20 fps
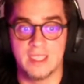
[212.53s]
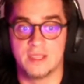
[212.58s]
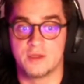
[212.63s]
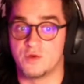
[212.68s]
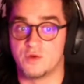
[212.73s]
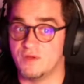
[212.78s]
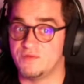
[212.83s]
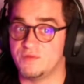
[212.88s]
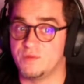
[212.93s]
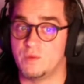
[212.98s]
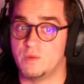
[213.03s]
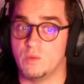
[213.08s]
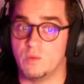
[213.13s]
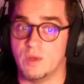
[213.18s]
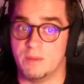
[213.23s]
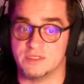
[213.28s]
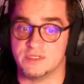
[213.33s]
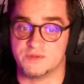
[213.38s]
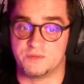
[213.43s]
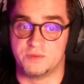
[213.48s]
craftable
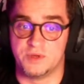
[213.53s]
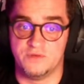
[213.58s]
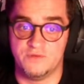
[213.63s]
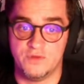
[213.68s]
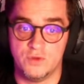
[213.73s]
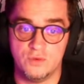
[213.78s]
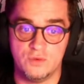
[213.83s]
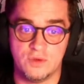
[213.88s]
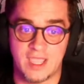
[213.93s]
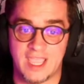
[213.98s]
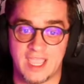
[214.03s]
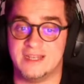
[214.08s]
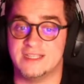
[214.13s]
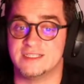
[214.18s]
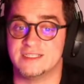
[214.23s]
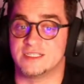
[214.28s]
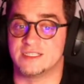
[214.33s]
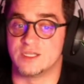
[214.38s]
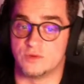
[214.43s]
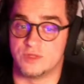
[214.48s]
weapons preview, and this
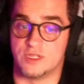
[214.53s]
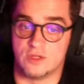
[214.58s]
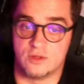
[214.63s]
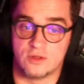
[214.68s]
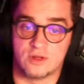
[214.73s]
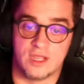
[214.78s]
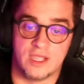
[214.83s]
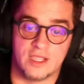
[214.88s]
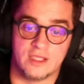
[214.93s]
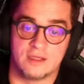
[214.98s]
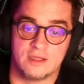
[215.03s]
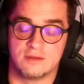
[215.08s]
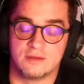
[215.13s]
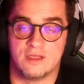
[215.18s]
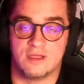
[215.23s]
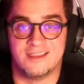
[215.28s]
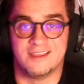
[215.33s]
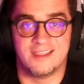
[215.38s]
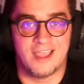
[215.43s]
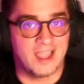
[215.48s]
is how they look like.
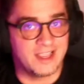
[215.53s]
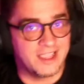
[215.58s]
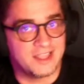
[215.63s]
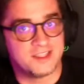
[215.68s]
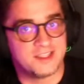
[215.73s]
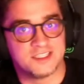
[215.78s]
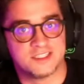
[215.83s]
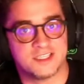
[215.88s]
I get this